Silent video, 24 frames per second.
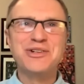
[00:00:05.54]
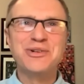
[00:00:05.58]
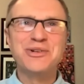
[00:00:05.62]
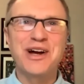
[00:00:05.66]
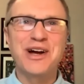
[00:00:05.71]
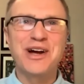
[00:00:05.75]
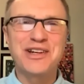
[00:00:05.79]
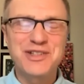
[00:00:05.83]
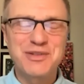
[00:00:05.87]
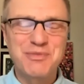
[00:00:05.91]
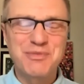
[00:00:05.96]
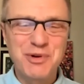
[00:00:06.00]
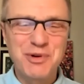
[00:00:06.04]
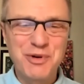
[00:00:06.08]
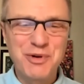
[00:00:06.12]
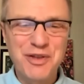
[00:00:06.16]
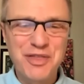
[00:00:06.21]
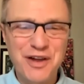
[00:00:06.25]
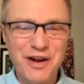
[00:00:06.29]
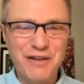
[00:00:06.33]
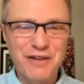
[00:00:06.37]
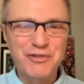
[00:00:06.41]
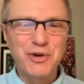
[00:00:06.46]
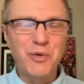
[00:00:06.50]
you. Nice to be
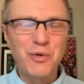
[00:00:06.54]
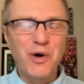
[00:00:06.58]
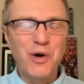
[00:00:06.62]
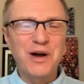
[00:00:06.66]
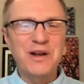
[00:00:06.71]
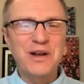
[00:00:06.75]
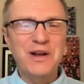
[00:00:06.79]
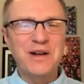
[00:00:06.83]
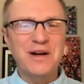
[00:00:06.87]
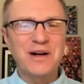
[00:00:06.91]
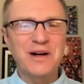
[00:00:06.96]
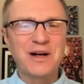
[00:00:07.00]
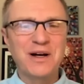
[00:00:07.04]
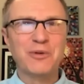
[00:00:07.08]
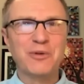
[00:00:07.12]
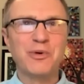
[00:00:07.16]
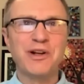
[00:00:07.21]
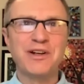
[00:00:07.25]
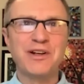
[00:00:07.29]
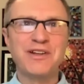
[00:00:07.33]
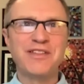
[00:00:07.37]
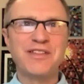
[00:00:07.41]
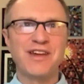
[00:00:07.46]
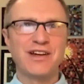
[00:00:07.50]
with everyone.
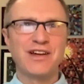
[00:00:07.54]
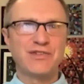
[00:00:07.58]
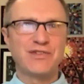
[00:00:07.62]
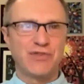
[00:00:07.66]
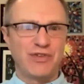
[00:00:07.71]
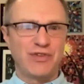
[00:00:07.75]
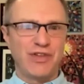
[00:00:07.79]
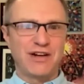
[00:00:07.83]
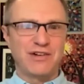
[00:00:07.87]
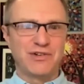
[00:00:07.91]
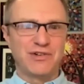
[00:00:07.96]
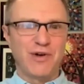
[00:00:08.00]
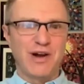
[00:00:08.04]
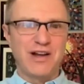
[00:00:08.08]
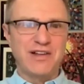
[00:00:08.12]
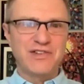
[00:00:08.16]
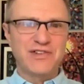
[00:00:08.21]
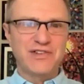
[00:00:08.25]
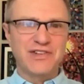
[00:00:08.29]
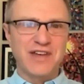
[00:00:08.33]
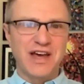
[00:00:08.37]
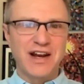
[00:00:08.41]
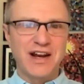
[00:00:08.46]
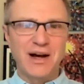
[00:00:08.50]
Whitney, thanks for that great
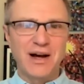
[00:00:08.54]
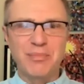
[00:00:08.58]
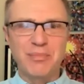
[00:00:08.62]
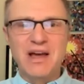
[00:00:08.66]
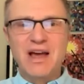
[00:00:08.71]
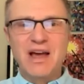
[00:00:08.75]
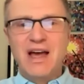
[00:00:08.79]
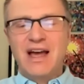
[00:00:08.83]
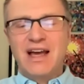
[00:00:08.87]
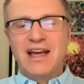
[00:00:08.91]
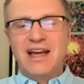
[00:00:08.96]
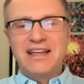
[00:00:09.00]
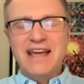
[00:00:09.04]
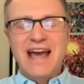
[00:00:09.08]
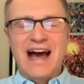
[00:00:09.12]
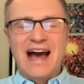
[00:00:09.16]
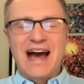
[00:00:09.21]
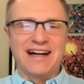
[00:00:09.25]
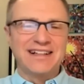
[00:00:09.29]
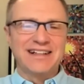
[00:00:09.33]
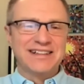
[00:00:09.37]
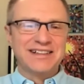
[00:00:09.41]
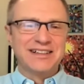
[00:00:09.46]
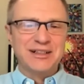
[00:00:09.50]
setup.
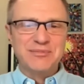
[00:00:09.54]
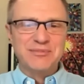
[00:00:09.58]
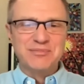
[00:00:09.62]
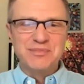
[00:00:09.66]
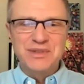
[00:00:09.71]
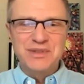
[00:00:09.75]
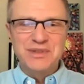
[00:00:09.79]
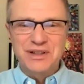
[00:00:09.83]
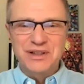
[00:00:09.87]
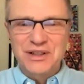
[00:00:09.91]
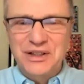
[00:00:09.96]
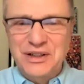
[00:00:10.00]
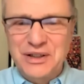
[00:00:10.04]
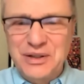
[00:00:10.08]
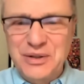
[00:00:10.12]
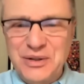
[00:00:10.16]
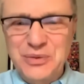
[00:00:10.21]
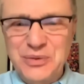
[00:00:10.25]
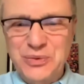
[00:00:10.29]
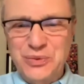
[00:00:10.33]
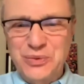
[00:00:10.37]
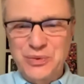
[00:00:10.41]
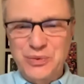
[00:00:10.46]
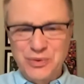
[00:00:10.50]
Yeah,
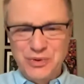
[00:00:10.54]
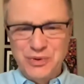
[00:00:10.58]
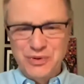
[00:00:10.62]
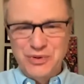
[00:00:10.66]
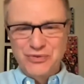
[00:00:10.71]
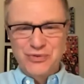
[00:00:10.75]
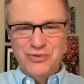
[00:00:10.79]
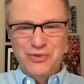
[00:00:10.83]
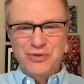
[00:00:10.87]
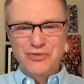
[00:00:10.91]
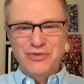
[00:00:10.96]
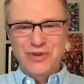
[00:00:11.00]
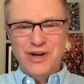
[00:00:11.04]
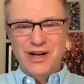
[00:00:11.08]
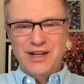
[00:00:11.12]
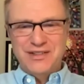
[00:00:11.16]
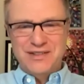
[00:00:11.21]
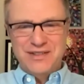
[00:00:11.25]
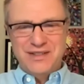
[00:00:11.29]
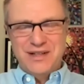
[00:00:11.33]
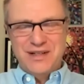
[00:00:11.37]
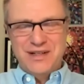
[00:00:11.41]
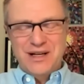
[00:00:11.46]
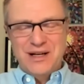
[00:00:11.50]
we've
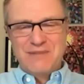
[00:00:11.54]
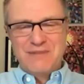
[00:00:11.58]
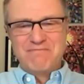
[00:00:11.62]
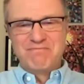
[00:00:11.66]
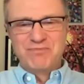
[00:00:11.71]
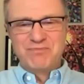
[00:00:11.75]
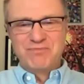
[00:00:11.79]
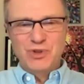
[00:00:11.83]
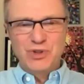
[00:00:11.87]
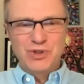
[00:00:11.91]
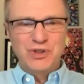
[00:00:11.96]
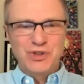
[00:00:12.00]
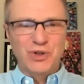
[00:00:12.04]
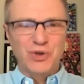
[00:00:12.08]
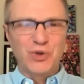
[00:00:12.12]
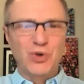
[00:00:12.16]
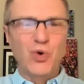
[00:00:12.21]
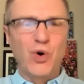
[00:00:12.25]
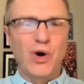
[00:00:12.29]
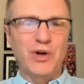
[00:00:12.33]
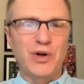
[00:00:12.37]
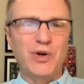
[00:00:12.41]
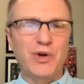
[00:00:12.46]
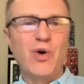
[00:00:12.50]
got
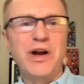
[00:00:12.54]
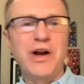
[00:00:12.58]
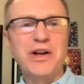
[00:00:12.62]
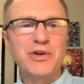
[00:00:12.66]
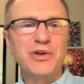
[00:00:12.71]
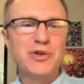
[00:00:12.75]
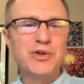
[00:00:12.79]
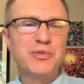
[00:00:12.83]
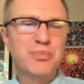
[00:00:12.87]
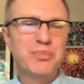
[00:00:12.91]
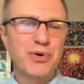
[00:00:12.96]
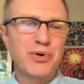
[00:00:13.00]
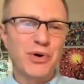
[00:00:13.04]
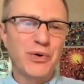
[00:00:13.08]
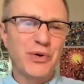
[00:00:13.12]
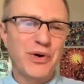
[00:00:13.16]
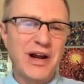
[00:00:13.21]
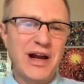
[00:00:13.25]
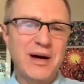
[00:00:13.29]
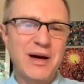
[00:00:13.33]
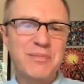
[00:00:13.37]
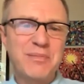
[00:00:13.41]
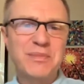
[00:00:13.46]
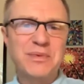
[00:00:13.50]
quite a good
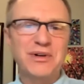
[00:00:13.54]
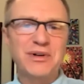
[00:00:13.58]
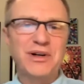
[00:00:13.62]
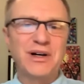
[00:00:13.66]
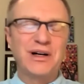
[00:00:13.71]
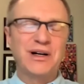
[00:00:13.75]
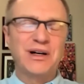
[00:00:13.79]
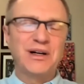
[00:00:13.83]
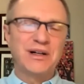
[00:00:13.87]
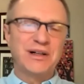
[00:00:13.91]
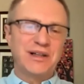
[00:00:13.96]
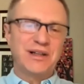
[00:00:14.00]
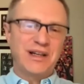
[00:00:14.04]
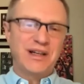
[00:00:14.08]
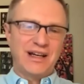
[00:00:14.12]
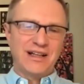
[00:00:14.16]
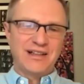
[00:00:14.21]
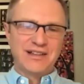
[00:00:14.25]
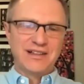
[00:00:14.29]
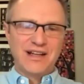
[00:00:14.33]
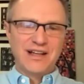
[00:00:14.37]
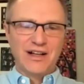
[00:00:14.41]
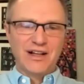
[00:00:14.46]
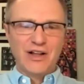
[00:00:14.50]
program
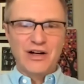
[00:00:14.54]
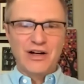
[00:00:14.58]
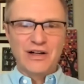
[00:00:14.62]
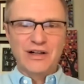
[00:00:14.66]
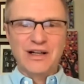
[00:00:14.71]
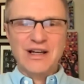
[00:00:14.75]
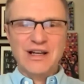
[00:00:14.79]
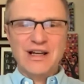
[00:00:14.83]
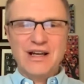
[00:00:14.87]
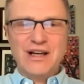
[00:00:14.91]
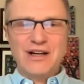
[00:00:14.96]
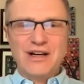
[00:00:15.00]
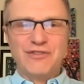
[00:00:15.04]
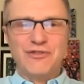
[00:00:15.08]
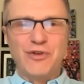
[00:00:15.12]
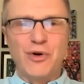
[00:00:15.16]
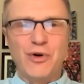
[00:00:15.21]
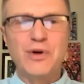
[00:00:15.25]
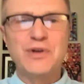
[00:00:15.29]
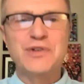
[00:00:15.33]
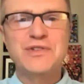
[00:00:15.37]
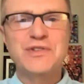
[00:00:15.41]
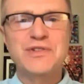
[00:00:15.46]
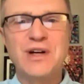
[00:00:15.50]
at Kellogg
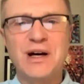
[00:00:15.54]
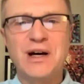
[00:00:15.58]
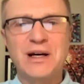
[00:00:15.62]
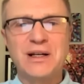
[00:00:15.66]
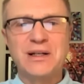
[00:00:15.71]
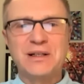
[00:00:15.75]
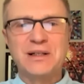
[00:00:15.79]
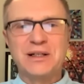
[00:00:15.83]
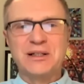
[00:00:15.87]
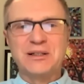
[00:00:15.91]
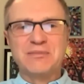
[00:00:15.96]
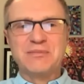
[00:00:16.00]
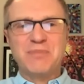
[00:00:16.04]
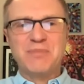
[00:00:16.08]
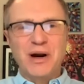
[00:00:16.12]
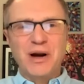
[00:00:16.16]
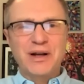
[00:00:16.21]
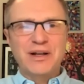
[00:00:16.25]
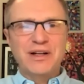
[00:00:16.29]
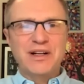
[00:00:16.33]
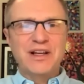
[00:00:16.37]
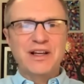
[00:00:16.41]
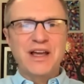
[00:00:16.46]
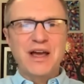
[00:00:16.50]
focused on
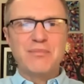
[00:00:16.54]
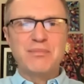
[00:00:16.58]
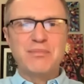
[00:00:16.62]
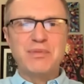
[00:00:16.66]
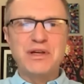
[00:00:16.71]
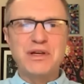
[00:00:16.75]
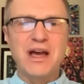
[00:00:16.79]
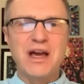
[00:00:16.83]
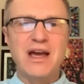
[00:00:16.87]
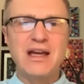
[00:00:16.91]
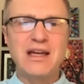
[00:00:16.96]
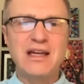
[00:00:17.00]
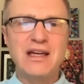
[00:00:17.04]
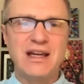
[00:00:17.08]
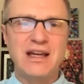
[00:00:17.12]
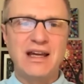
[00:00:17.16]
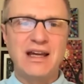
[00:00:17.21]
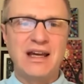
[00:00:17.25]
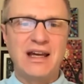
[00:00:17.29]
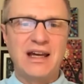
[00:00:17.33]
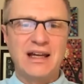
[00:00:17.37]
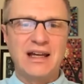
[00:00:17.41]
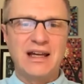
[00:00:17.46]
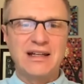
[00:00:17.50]
marketing MBA,
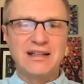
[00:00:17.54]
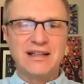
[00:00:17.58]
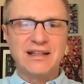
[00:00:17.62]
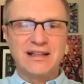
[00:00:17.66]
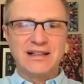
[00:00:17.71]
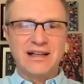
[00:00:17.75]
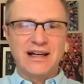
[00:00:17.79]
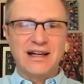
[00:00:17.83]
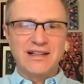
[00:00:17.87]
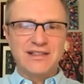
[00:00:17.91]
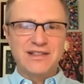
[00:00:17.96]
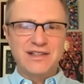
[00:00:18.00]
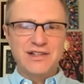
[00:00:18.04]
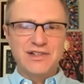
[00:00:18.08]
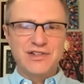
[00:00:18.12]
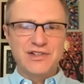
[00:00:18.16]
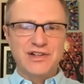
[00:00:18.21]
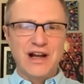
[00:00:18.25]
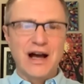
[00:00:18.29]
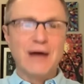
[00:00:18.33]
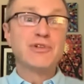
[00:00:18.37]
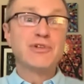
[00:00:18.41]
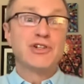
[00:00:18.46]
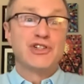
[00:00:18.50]
and I teach
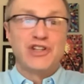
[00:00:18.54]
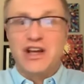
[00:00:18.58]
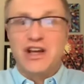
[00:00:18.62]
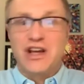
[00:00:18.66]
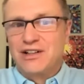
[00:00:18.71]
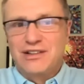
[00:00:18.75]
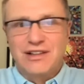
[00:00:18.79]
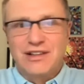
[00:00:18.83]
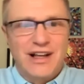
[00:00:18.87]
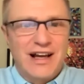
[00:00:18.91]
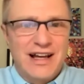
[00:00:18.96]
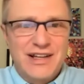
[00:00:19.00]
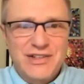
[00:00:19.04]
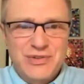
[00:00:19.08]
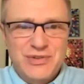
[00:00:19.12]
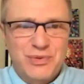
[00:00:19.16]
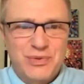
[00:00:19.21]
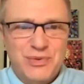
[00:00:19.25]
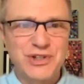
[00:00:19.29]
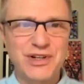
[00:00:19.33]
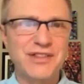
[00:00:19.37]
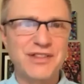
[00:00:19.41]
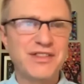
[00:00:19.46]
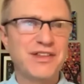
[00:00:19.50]
an omni-channel class,
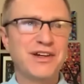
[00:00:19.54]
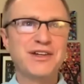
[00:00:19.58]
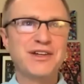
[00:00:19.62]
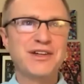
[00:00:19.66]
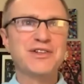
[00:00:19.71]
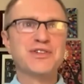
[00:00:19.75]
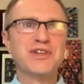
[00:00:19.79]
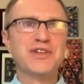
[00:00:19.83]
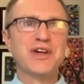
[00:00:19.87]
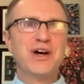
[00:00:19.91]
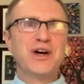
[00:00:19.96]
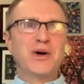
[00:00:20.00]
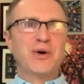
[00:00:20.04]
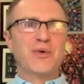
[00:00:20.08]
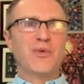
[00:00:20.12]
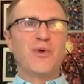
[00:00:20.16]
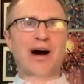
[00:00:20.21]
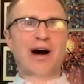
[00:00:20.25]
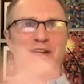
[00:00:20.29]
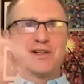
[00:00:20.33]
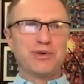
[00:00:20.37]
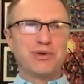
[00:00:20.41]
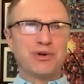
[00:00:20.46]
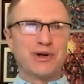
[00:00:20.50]
which I think is
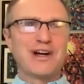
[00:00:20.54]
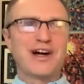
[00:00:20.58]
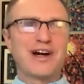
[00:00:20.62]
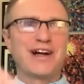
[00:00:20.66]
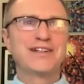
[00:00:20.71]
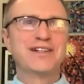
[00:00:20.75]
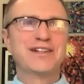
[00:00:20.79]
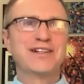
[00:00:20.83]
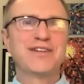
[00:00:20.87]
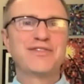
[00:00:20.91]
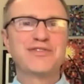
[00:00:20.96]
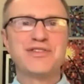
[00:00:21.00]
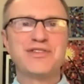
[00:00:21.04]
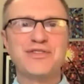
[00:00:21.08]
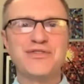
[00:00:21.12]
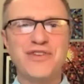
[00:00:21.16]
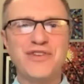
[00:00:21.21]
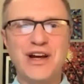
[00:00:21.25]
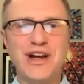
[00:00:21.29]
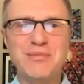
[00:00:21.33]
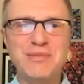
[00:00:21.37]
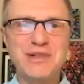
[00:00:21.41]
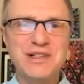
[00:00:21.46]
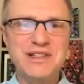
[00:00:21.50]
why you were kind enough to
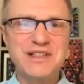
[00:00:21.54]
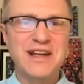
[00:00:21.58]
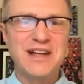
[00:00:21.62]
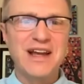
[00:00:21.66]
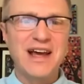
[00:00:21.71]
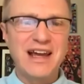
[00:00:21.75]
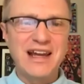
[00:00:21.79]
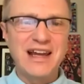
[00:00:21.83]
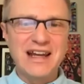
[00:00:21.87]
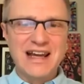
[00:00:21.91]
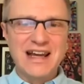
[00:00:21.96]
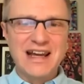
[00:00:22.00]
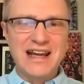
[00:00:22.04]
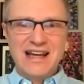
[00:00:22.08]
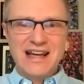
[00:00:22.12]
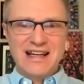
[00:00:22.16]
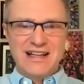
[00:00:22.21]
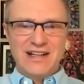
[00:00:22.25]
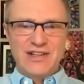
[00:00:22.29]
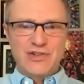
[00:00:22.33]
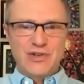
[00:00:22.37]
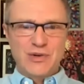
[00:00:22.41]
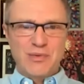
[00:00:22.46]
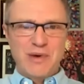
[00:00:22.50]
invite me today.
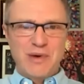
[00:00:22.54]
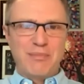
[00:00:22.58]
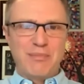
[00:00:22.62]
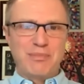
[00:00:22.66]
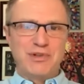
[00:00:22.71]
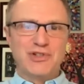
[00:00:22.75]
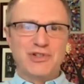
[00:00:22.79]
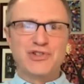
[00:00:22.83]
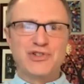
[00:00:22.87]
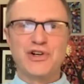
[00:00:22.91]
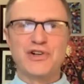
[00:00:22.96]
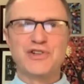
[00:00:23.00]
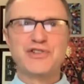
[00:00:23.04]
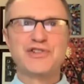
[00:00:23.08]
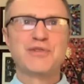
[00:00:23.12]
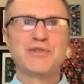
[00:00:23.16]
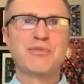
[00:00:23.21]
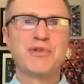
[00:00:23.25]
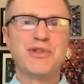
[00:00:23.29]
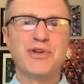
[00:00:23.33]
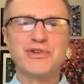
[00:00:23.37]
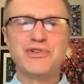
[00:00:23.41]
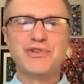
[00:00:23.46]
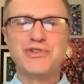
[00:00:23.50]
And so I'm happy to share some
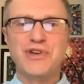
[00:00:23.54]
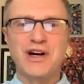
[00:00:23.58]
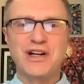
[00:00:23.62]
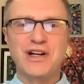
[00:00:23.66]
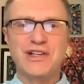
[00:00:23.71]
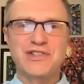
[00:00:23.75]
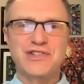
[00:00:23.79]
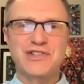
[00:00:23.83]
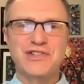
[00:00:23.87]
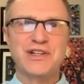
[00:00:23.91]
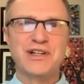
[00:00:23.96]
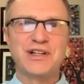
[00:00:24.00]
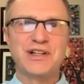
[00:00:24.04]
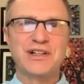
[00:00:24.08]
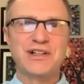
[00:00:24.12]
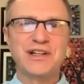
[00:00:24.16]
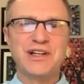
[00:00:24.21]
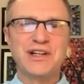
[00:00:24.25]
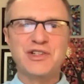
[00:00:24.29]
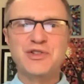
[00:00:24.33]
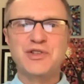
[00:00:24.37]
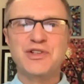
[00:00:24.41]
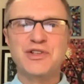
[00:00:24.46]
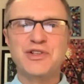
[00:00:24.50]
of those thoughts
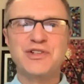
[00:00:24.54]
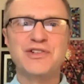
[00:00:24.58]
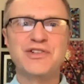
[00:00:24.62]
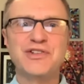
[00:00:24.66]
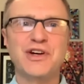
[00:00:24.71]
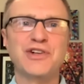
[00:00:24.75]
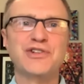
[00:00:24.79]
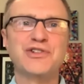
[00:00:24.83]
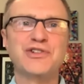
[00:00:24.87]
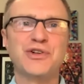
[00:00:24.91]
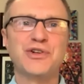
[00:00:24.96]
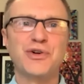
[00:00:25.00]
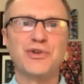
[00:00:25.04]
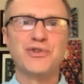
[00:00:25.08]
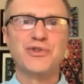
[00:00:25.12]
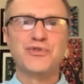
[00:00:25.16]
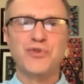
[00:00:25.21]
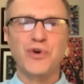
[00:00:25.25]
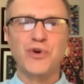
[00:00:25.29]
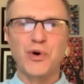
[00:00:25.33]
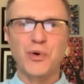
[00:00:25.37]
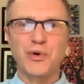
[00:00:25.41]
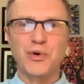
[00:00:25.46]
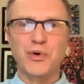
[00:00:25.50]
as the discussion goes
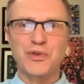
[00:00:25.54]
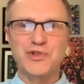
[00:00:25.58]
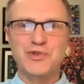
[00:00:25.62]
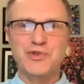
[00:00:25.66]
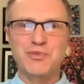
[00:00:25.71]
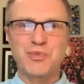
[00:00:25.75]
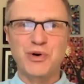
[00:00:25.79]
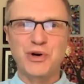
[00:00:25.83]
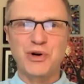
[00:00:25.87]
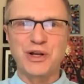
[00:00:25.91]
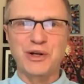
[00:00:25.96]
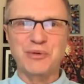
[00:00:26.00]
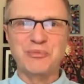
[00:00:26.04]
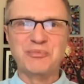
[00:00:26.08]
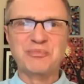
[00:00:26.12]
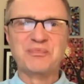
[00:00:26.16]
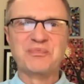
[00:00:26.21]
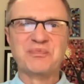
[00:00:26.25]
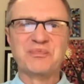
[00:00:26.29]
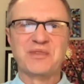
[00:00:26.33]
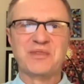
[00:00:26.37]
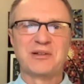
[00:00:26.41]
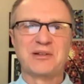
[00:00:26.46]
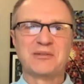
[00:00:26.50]
forward this morning.
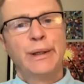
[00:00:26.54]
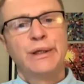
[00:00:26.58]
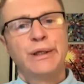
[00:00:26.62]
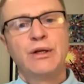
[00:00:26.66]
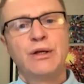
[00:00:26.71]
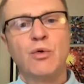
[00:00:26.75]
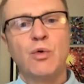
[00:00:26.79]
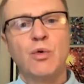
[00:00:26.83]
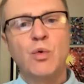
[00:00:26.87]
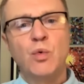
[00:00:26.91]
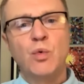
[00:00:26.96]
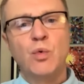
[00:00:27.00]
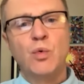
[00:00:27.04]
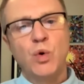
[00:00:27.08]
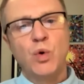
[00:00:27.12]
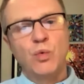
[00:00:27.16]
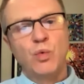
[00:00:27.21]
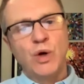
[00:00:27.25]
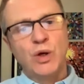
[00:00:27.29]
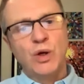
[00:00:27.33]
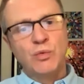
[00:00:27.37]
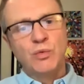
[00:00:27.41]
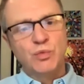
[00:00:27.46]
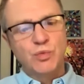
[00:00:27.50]

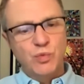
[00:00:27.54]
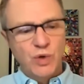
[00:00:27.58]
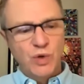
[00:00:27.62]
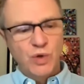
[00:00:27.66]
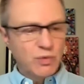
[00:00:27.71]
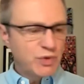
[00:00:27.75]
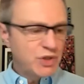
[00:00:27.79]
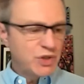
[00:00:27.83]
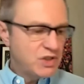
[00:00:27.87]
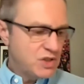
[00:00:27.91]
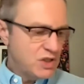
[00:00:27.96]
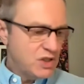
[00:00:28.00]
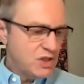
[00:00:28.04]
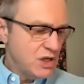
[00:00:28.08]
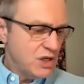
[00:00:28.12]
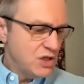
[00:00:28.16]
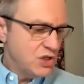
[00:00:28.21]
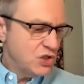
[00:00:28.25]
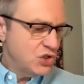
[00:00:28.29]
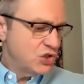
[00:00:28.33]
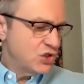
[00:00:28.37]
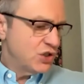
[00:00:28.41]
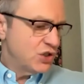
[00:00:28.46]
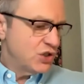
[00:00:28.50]
When we
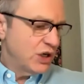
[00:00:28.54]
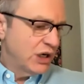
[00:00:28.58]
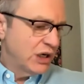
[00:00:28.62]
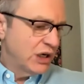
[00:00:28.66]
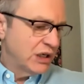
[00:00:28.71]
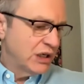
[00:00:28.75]
teach